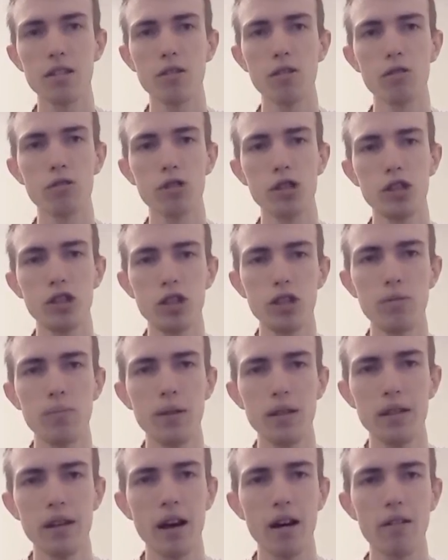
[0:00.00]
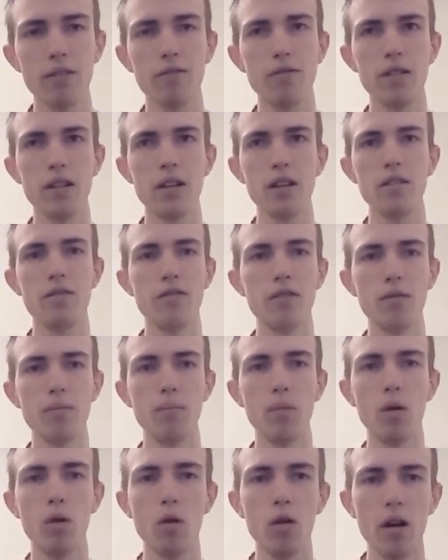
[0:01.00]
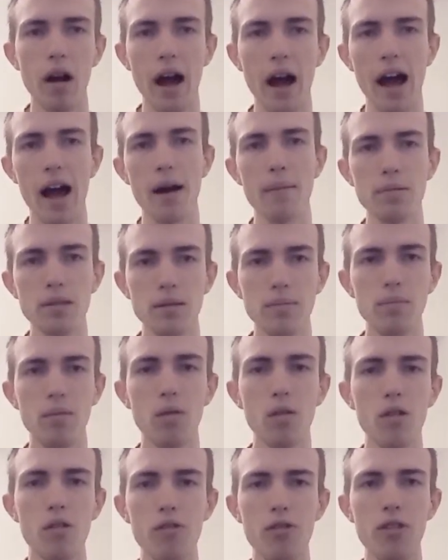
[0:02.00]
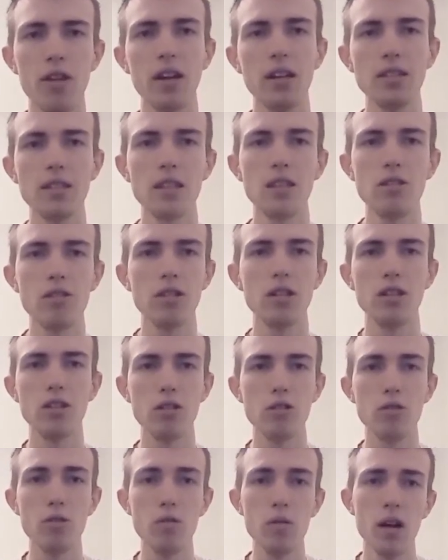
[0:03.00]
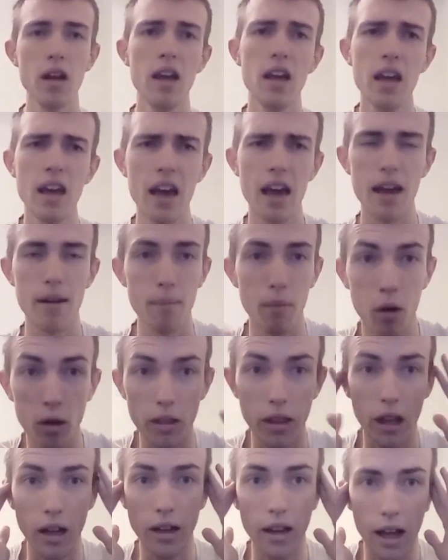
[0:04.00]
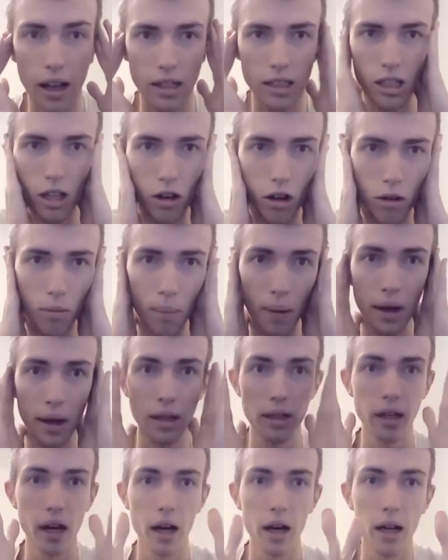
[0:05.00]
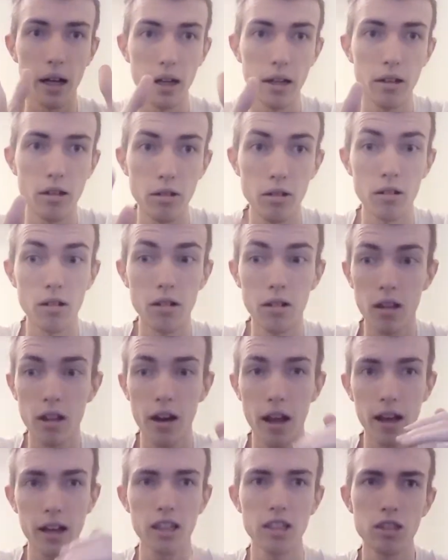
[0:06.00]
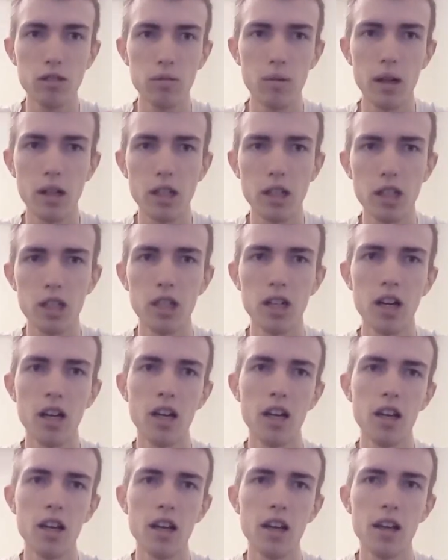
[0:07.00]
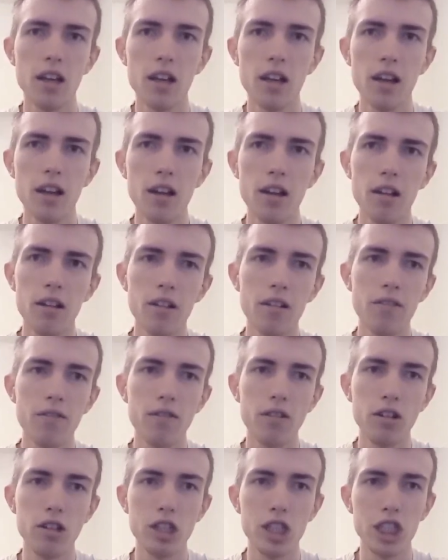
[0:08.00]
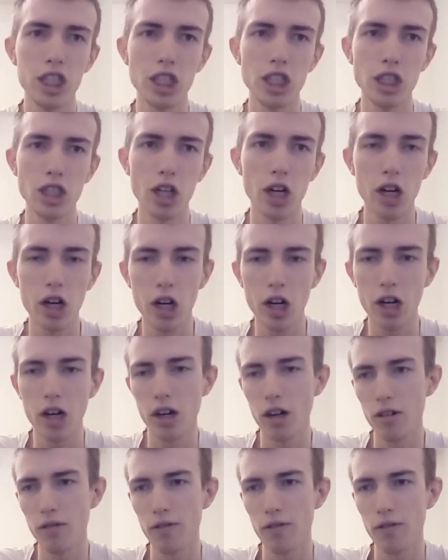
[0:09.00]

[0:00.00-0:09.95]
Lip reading: should be outfitted for more apps and more things that you can do and multitasking. Oh my god, dude, the next Switch for sure